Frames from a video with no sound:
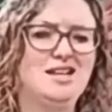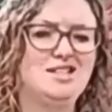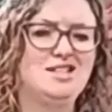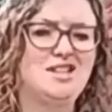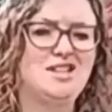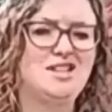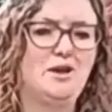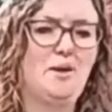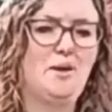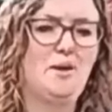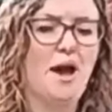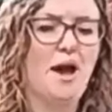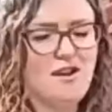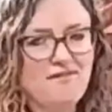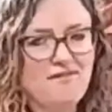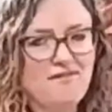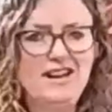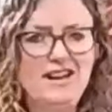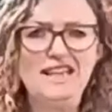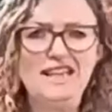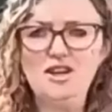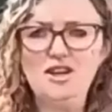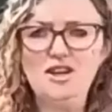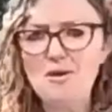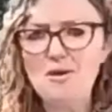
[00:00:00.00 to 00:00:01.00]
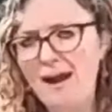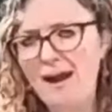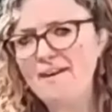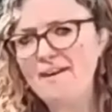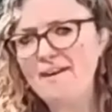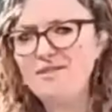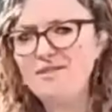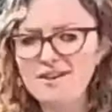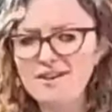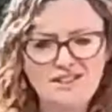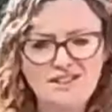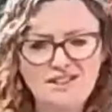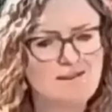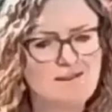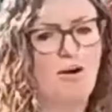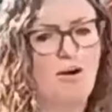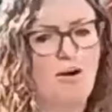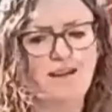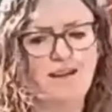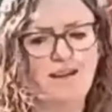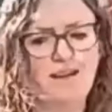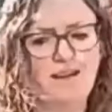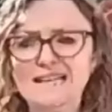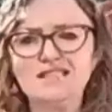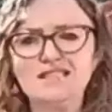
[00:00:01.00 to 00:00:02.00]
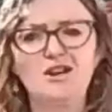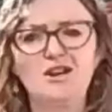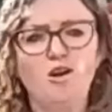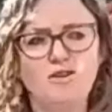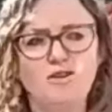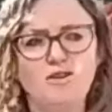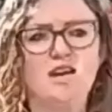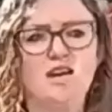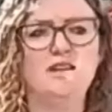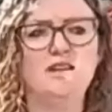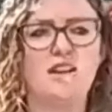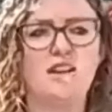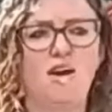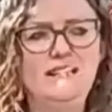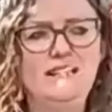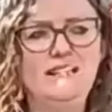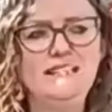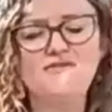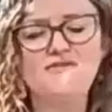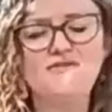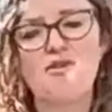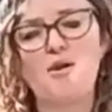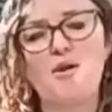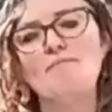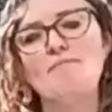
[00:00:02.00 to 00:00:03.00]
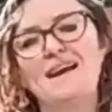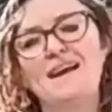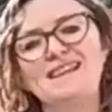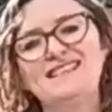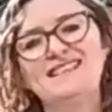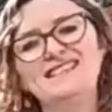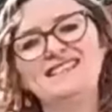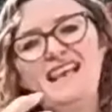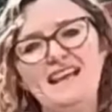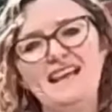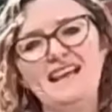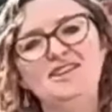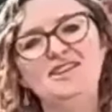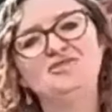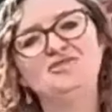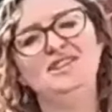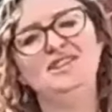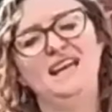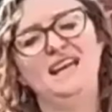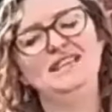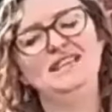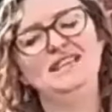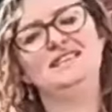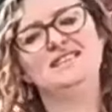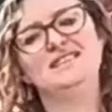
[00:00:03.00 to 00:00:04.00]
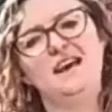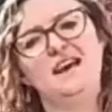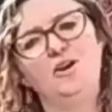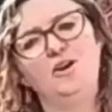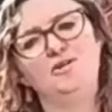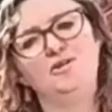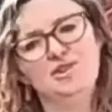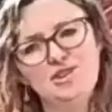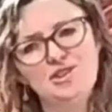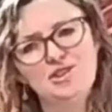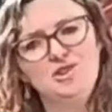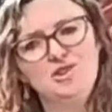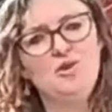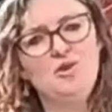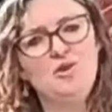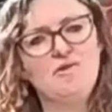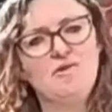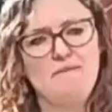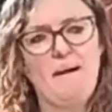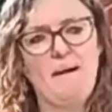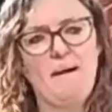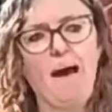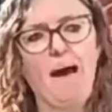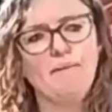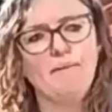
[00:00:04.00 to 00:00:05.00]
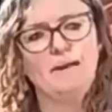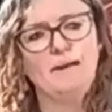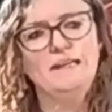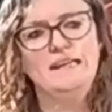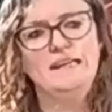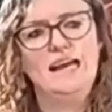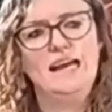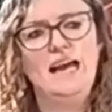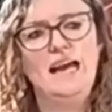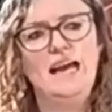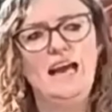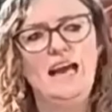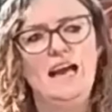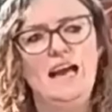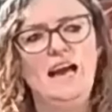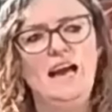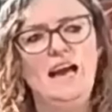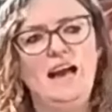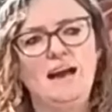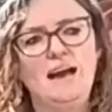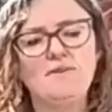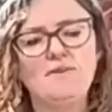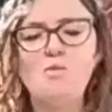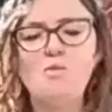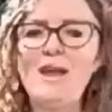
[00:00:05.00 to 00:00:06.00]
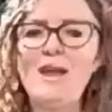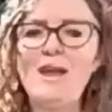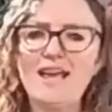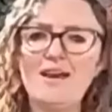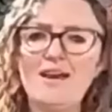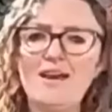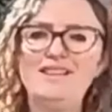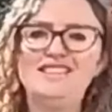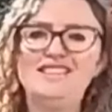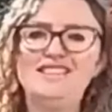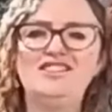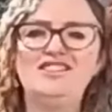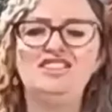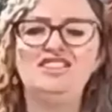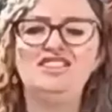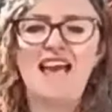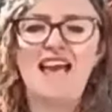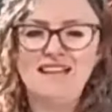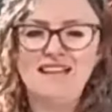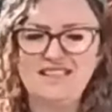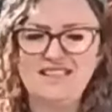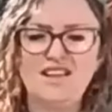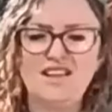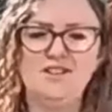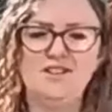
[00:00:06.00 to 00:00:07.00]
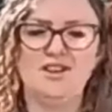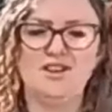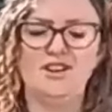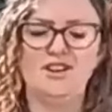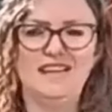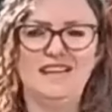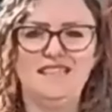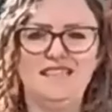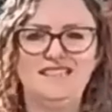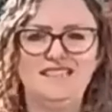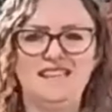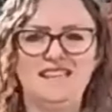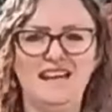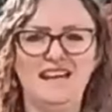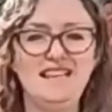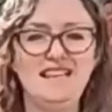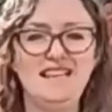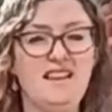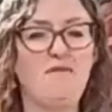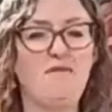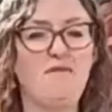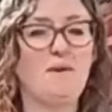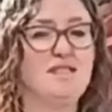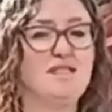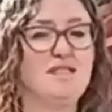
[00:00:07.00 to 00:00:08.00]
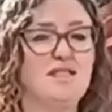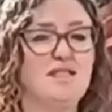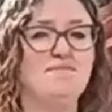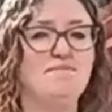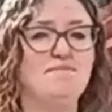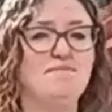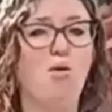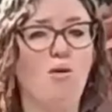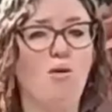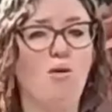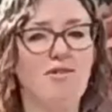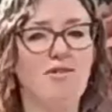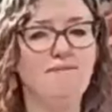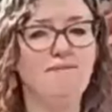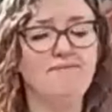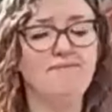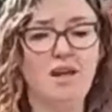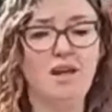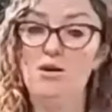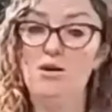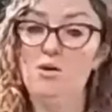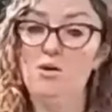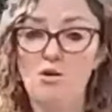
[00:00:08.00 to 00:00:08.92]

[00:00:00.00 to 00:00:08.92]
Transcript: So hopefully you have some ideas along those lines from that secondary data set on the story map. And we're going to test those ideas today, see if we can support them or